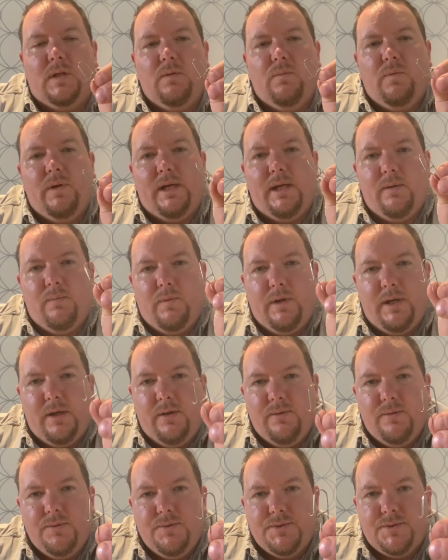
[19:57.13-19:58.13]
we
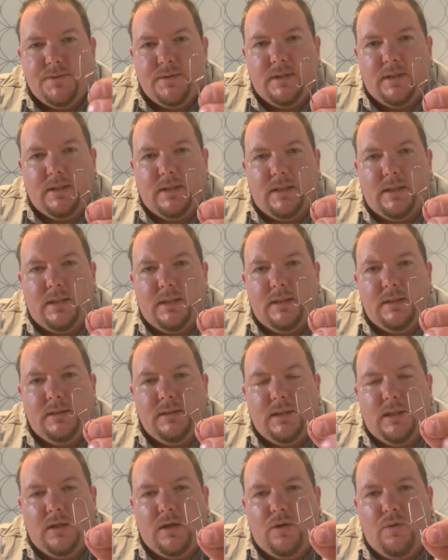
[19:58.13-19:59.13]
use
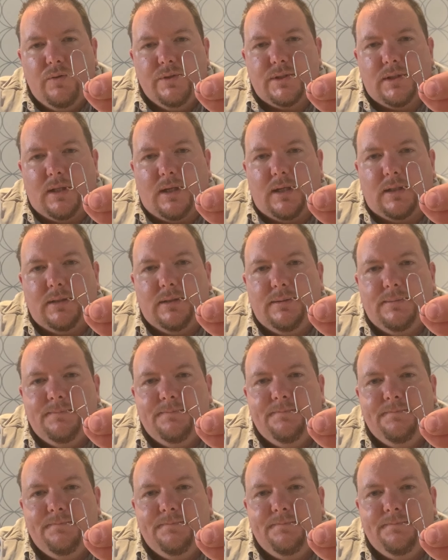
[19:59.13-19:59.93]
a coast lock.